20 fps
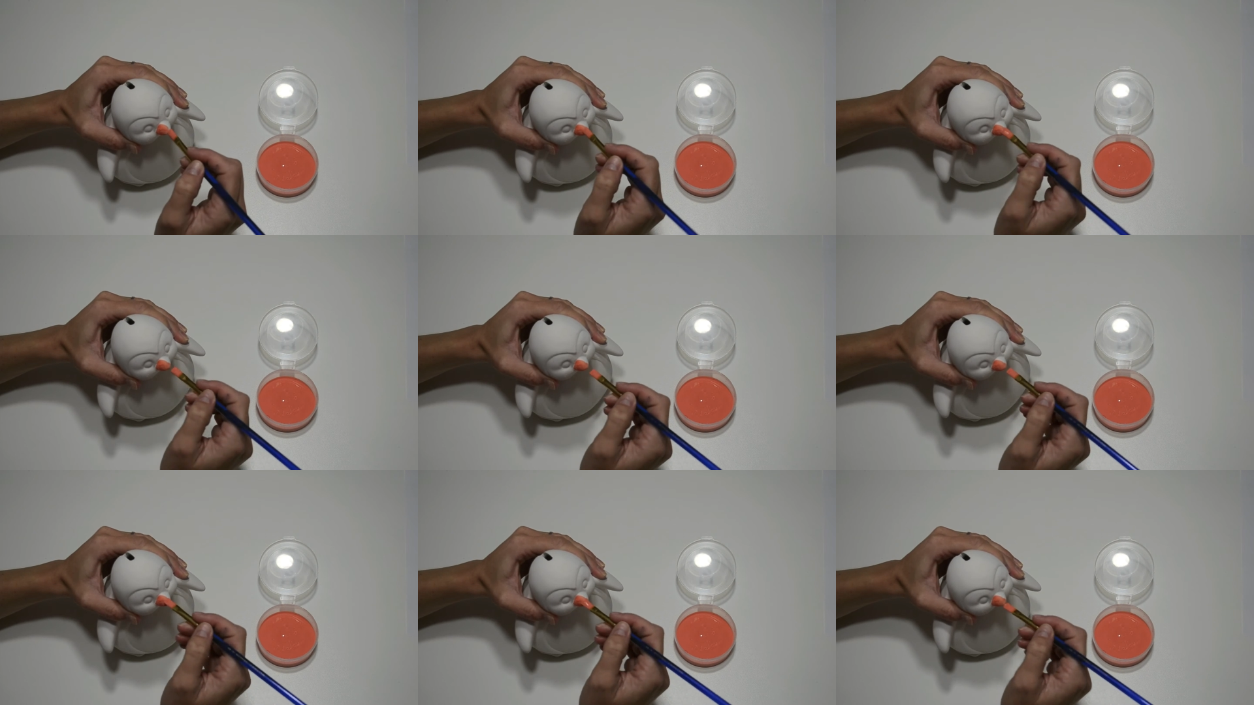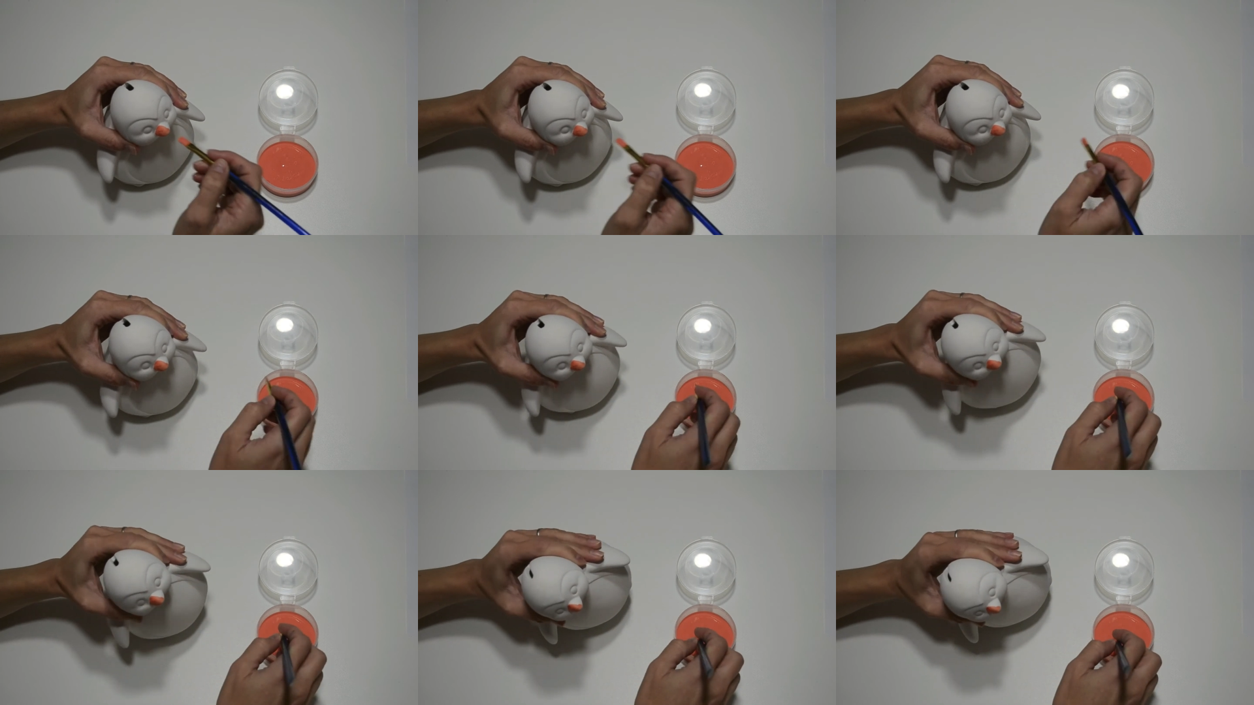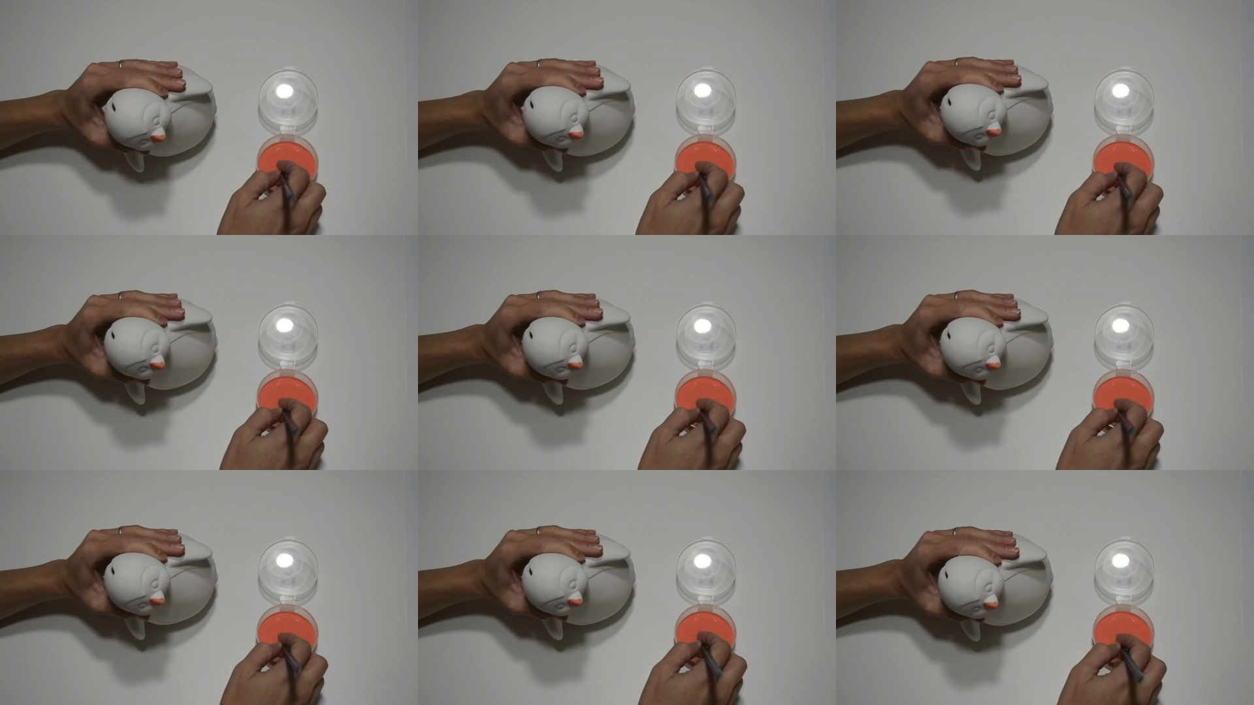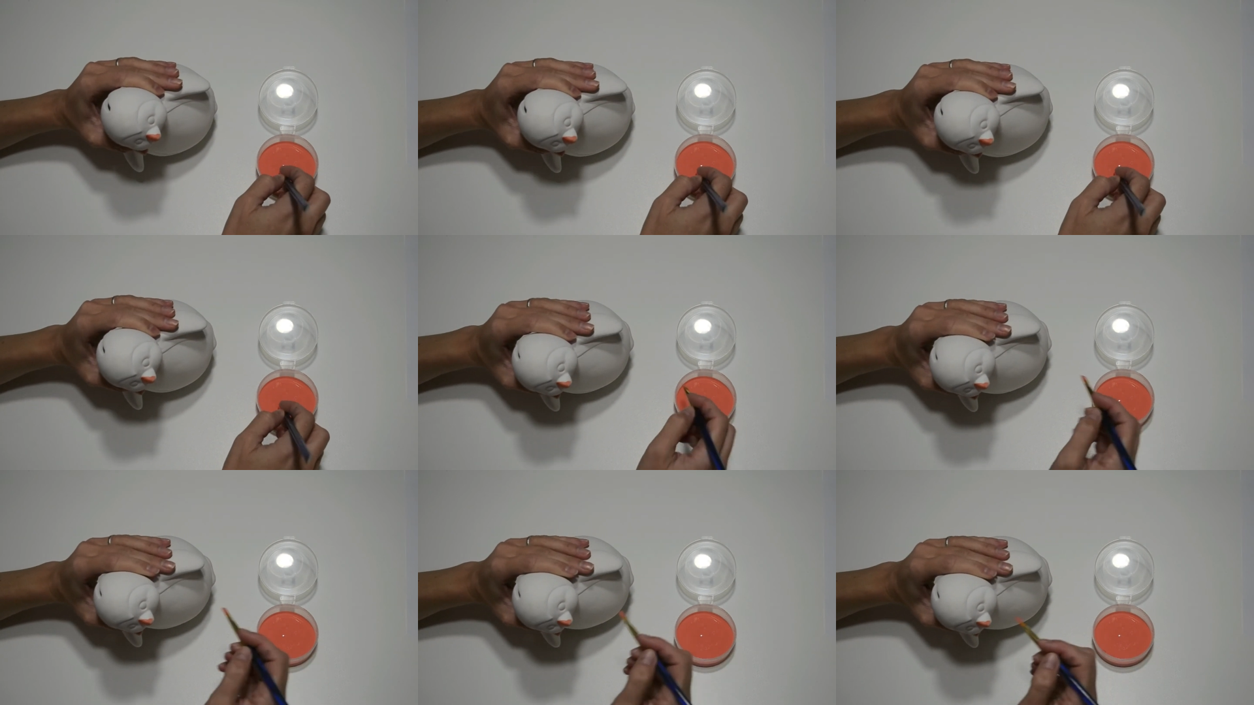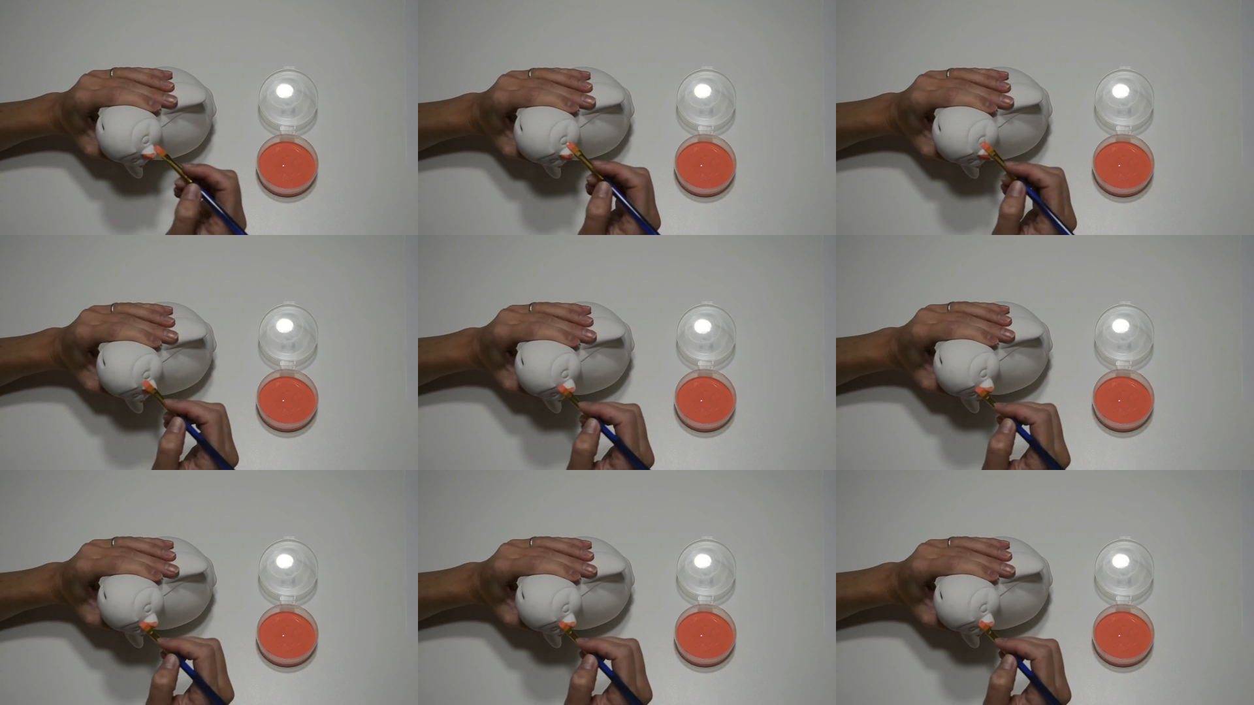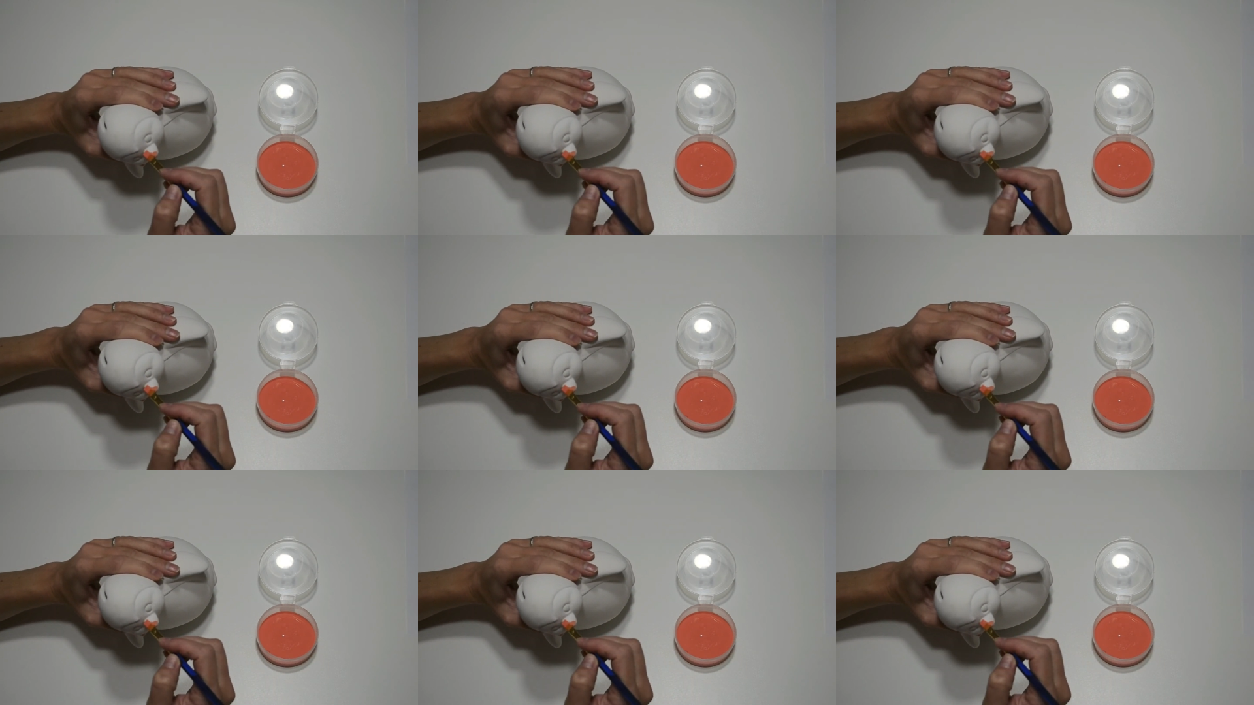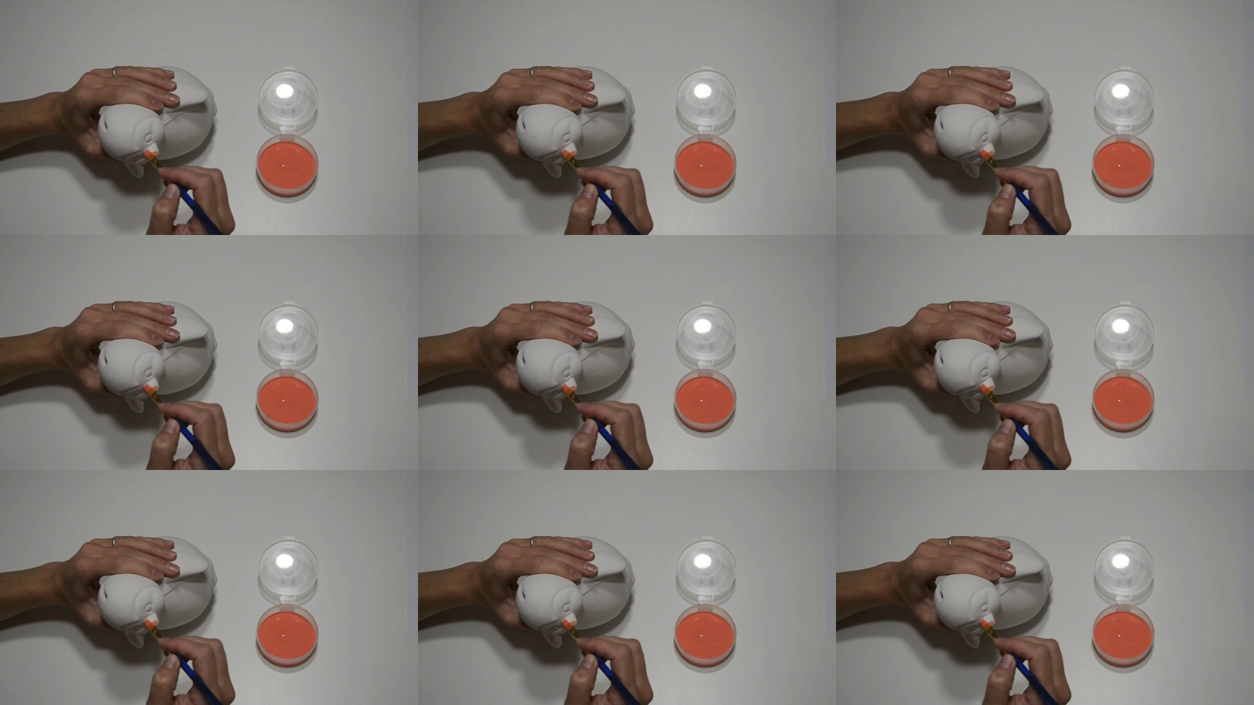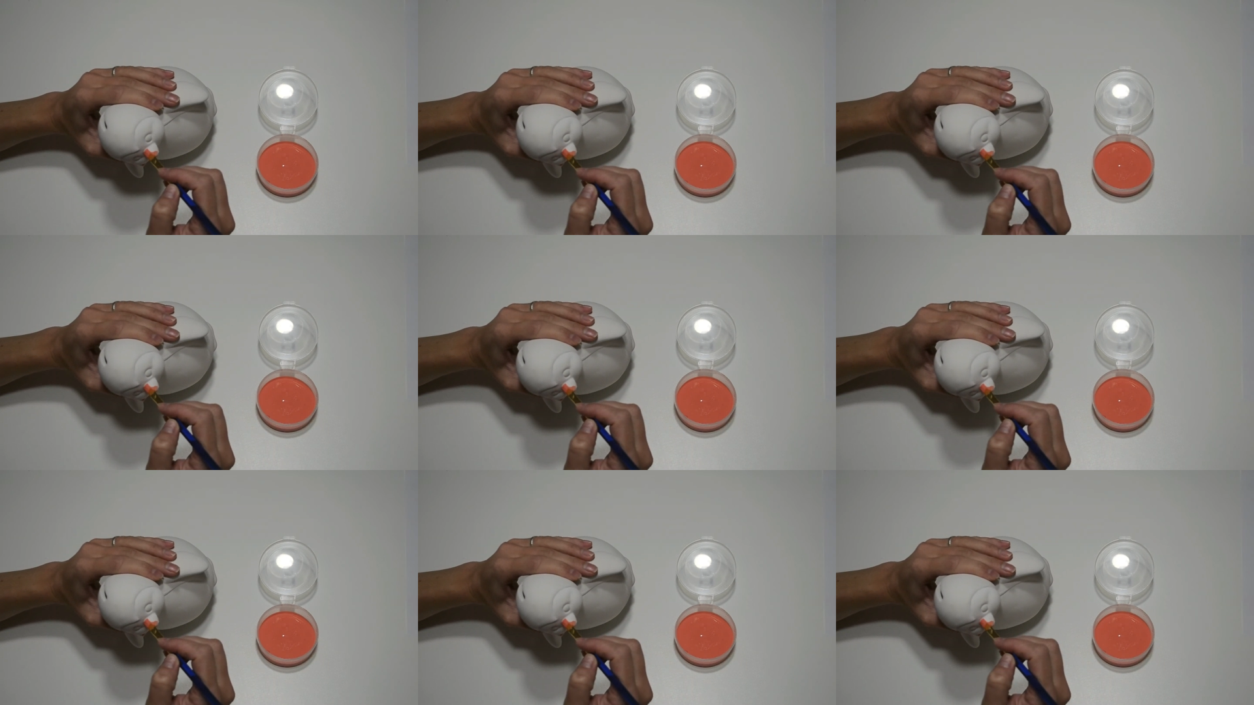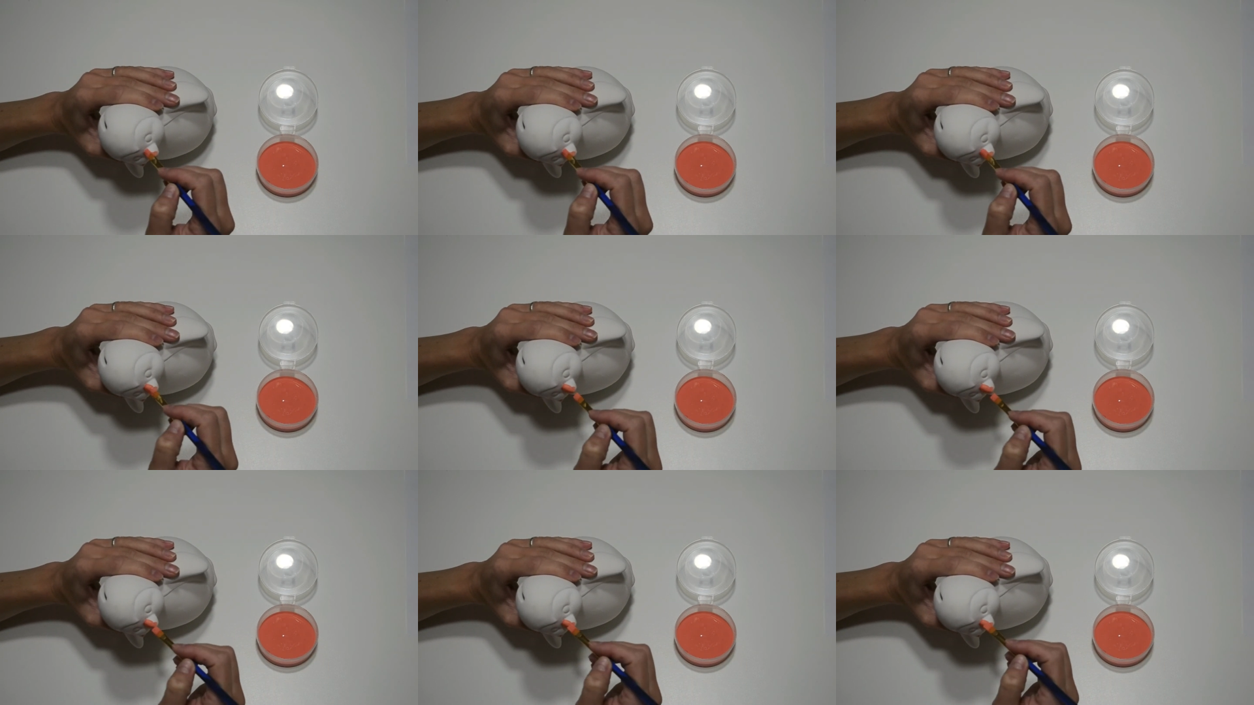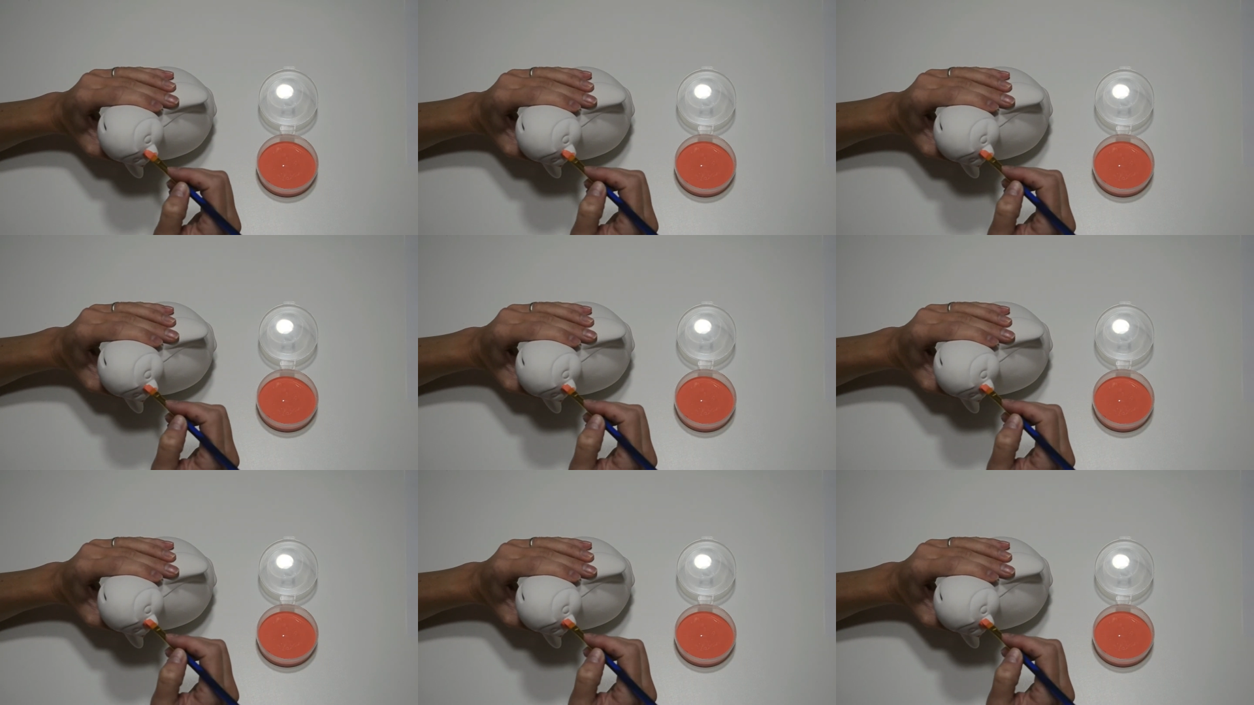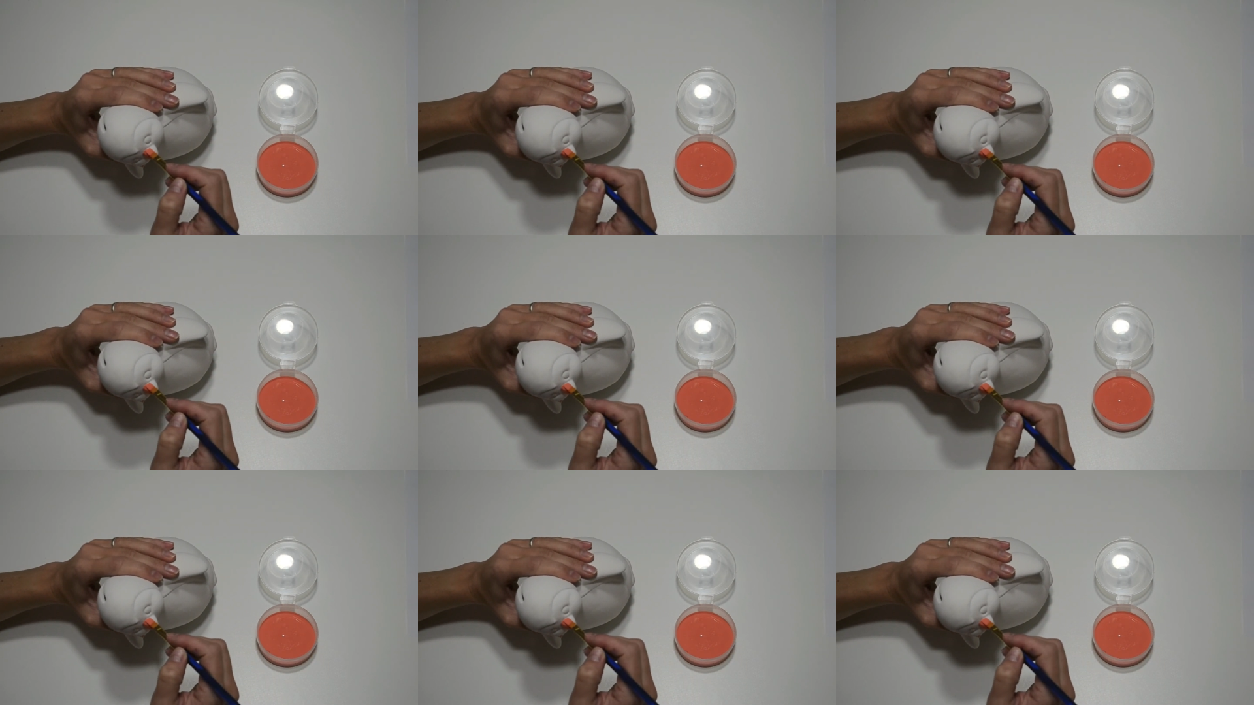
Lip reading: No face is visible, so there are no lips to read.